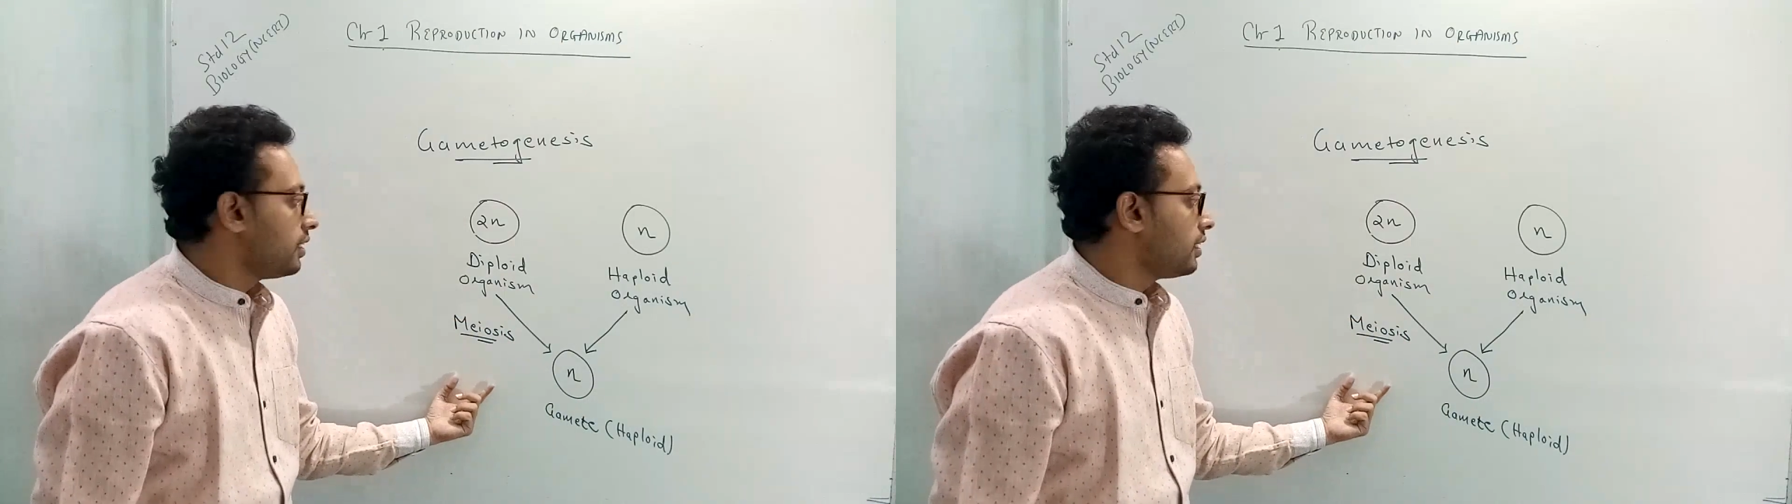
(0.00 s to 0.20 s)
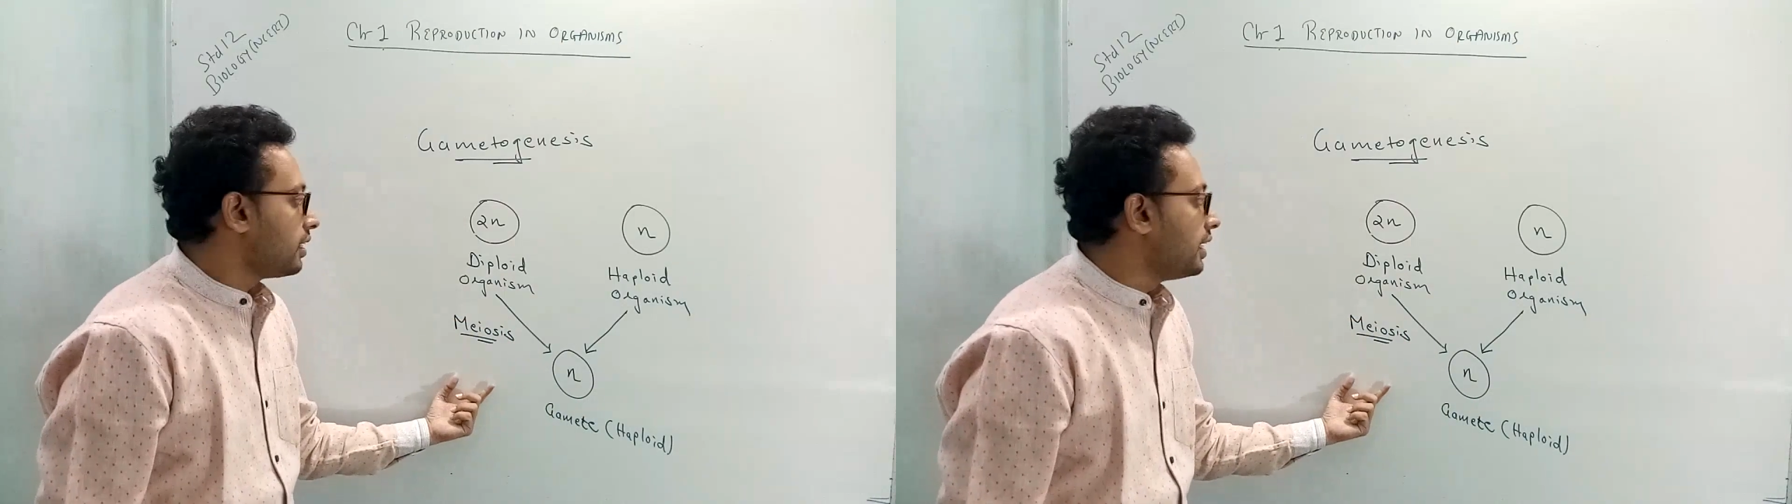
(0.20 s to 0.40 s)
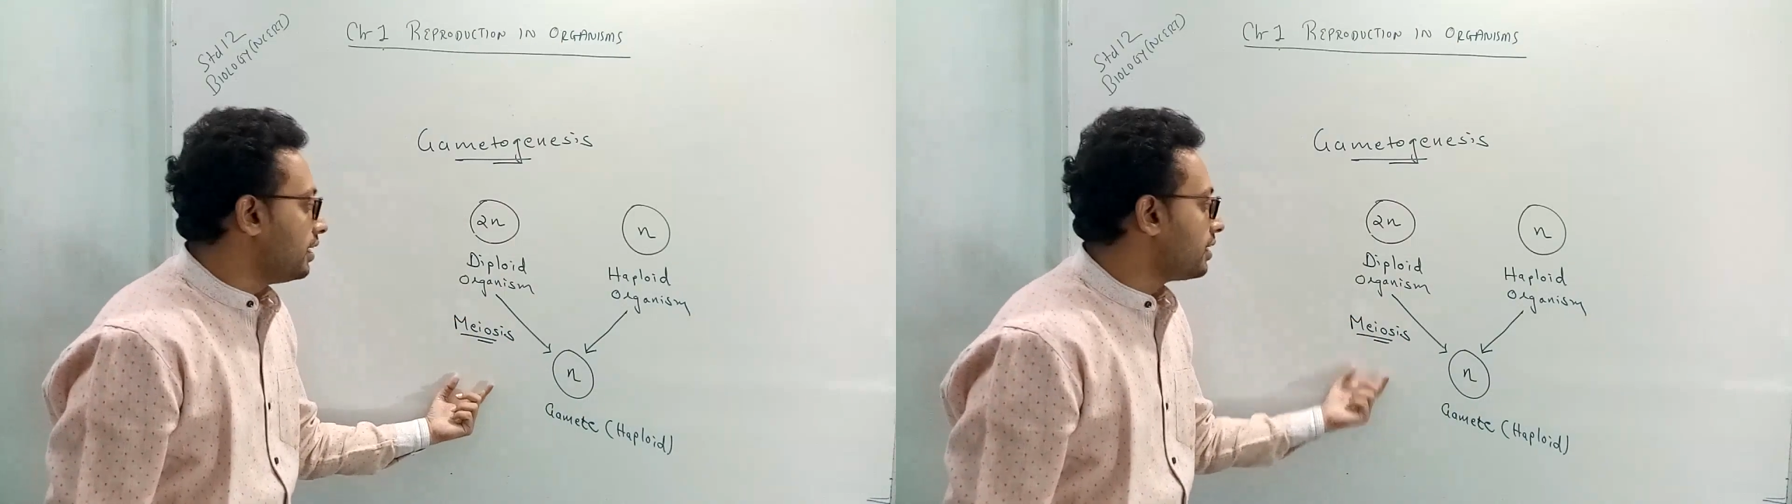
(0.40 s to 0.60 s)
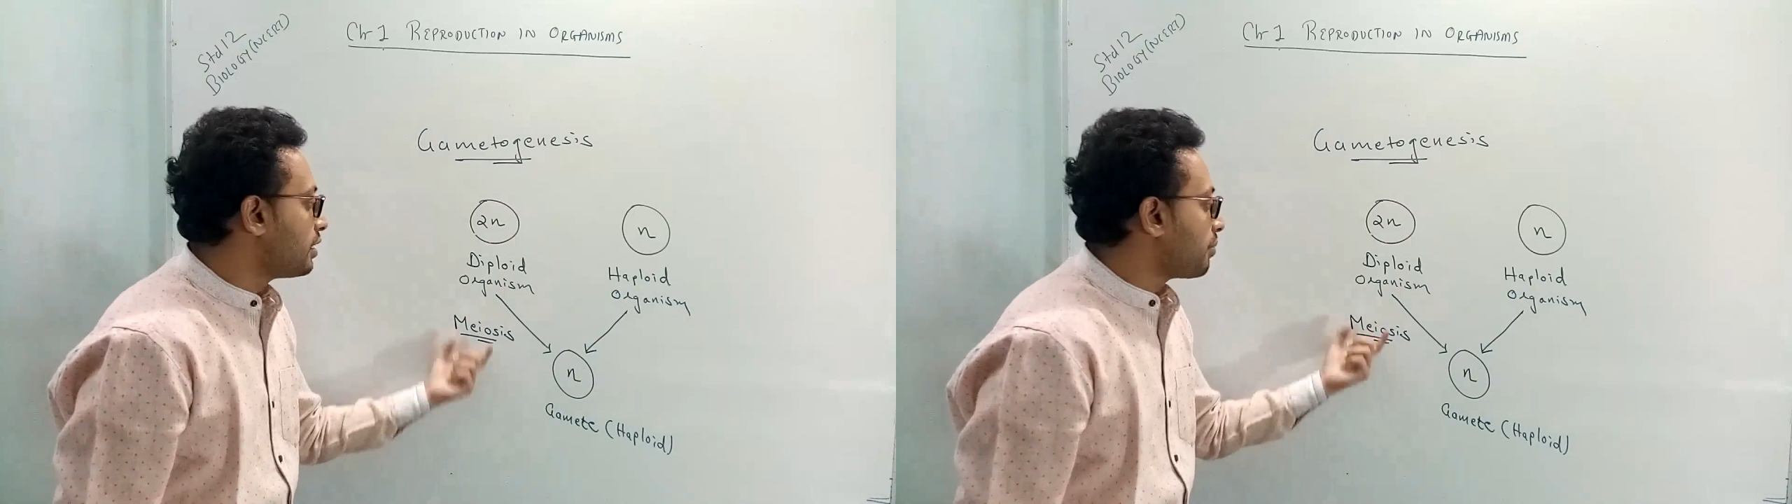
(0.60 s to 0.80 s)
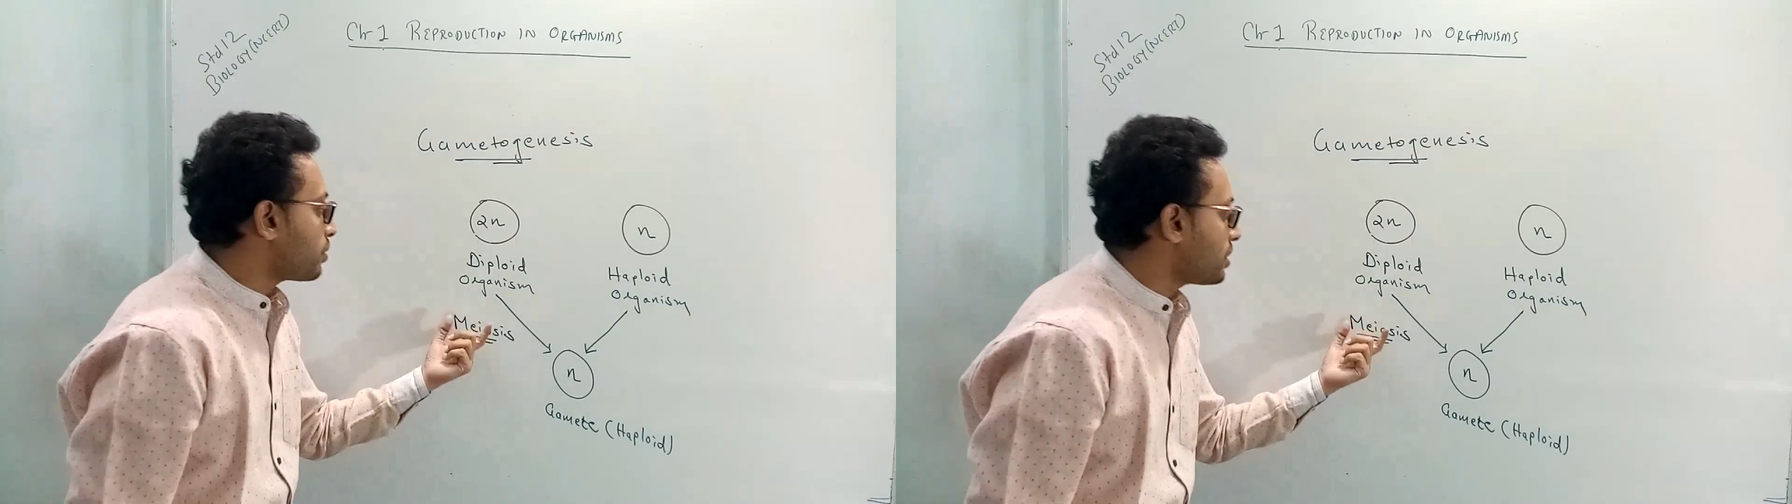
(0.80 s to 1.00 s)
Here the
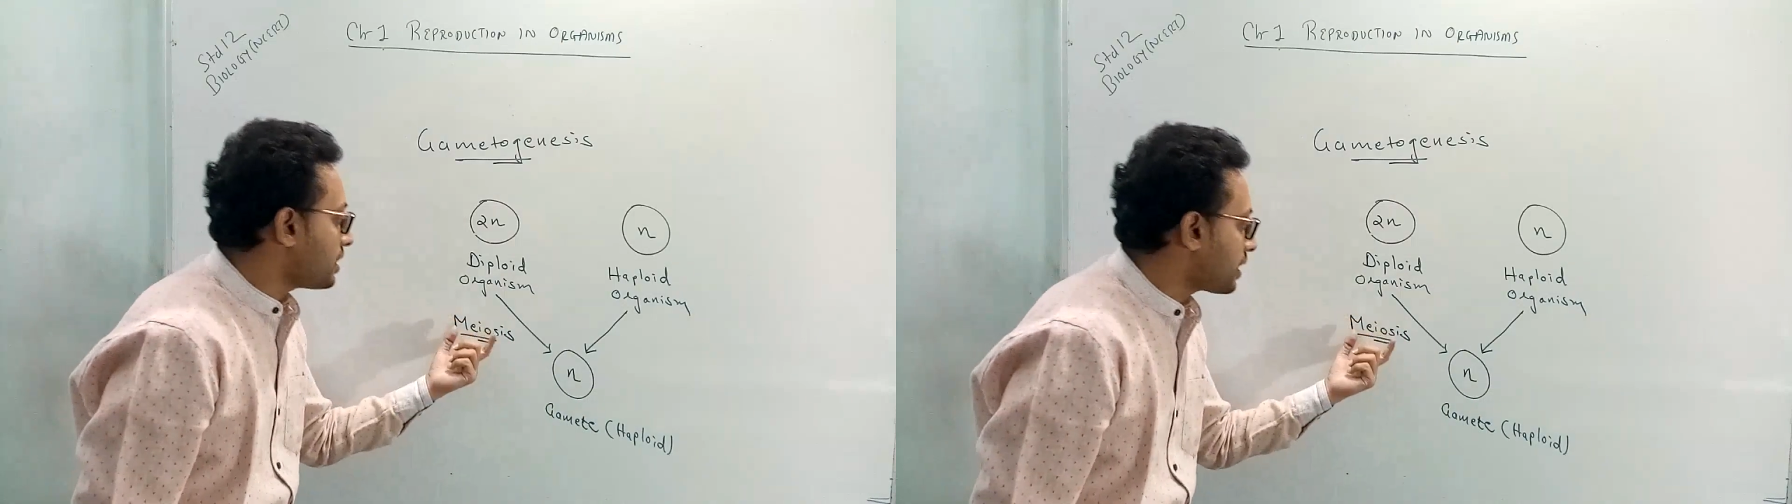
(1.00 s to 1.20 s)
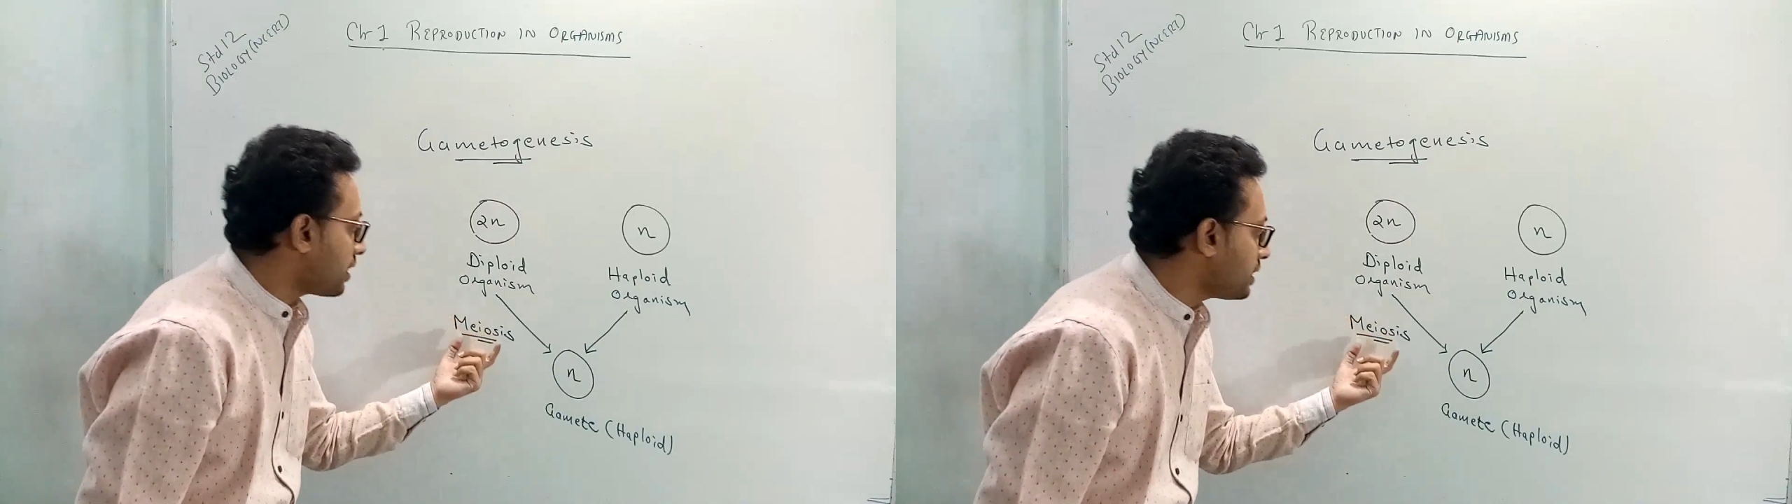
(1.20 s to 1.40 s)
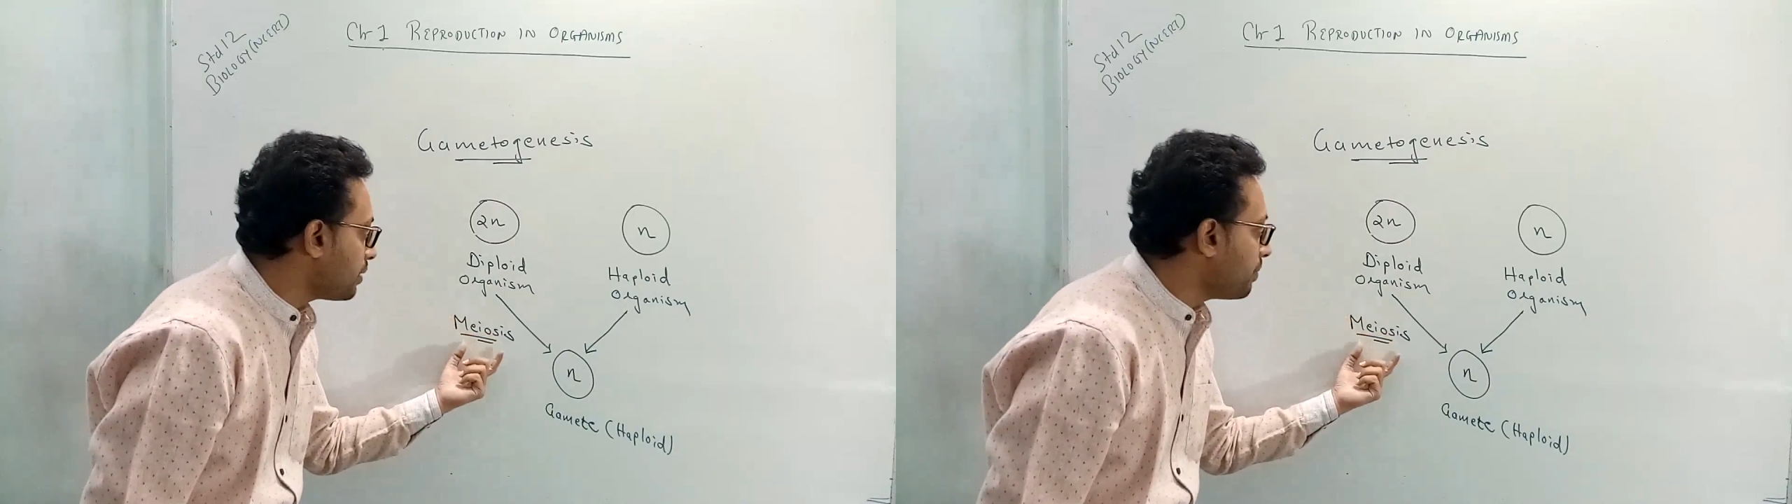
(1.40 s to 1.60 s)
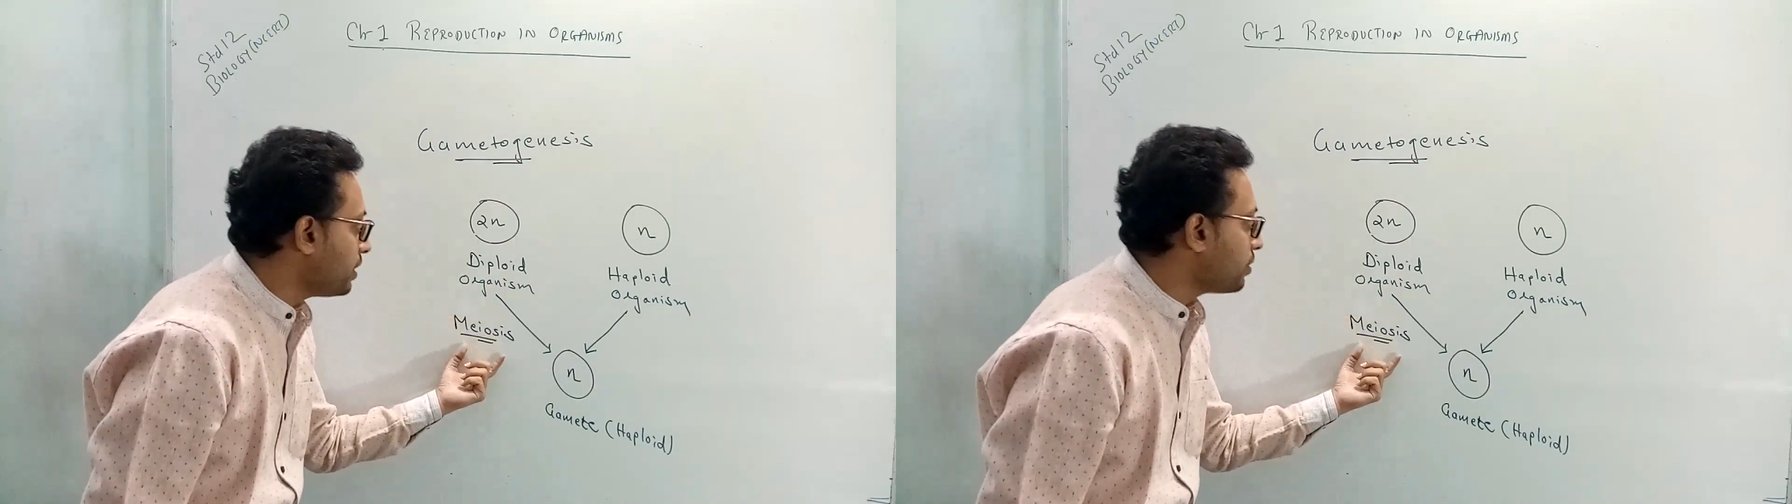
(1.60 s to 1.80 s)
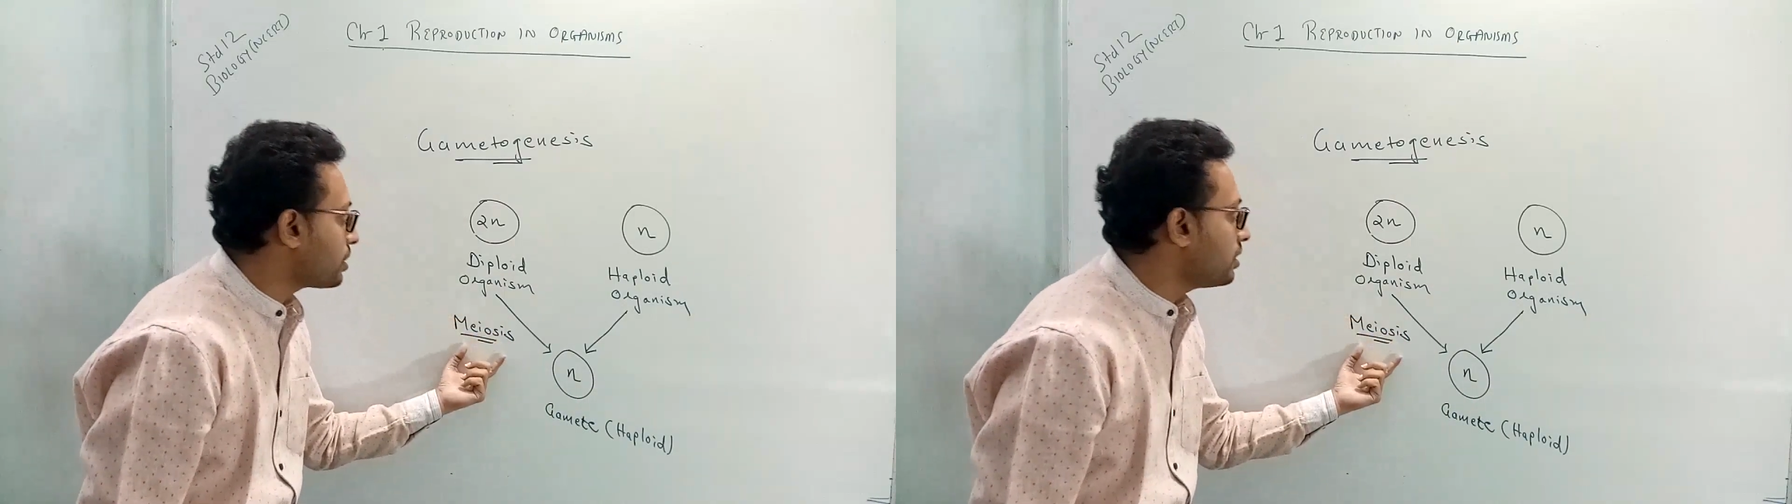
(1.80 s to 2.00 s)
process occurs as a
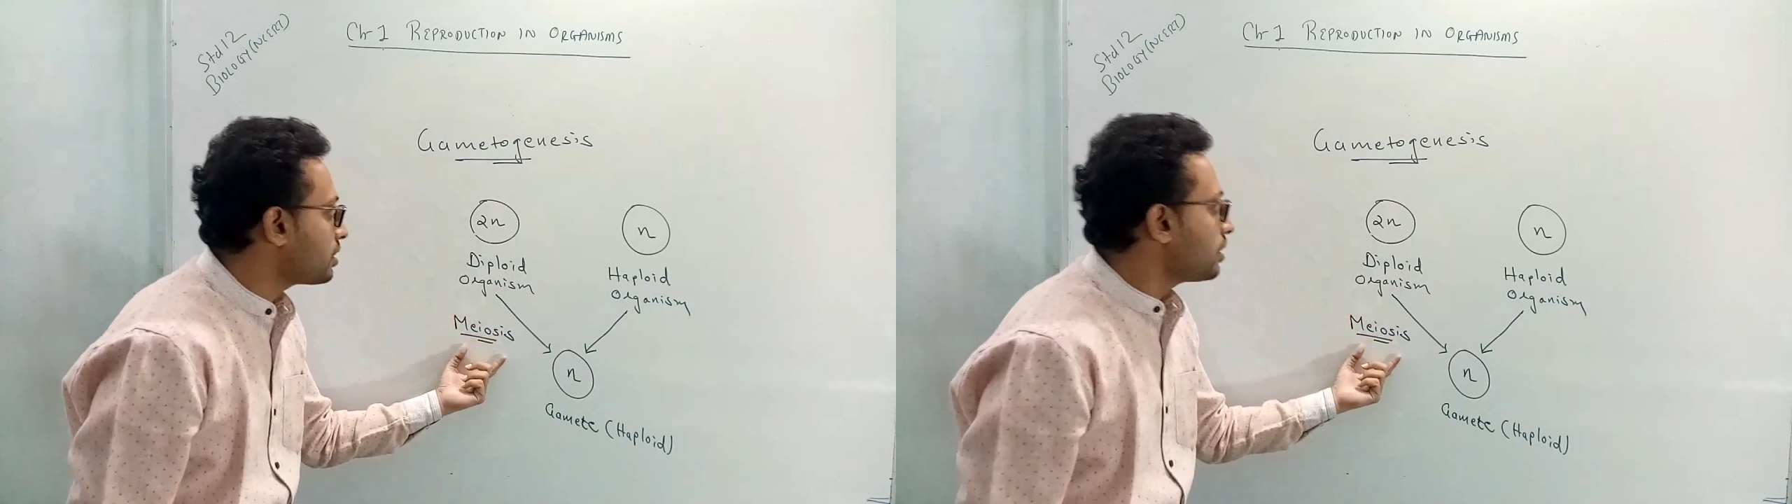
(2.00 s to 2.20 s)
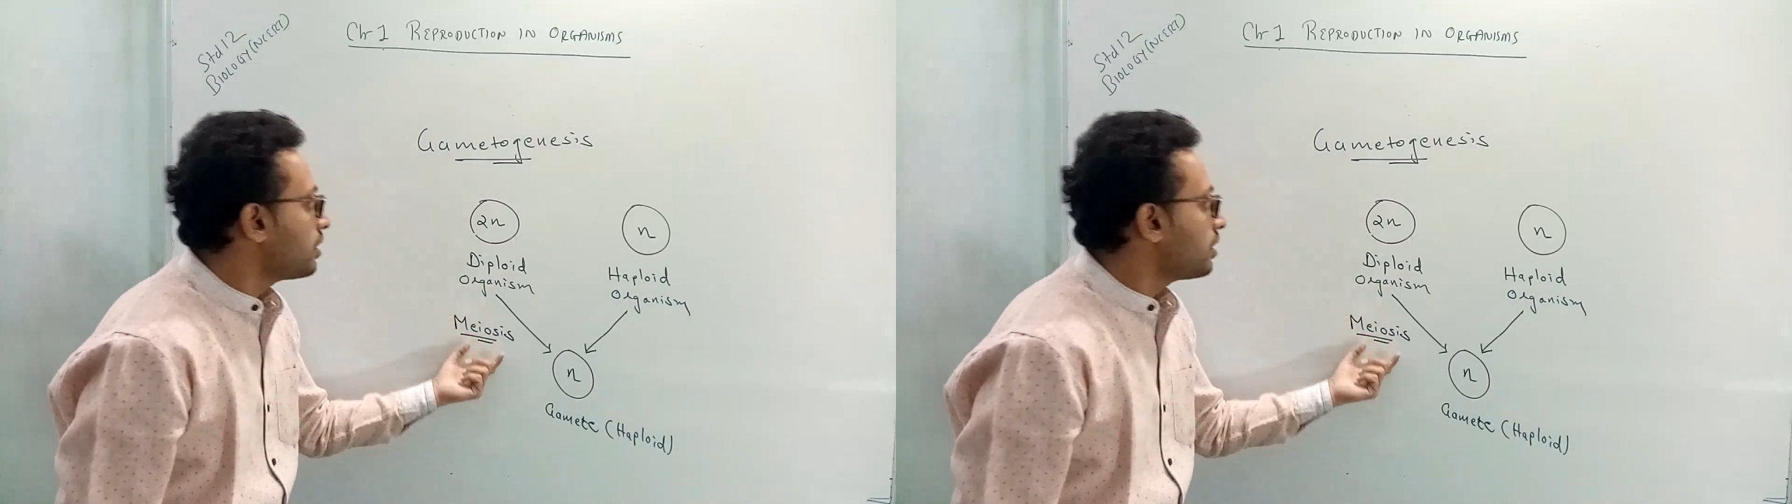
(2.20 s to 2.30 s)
meiosis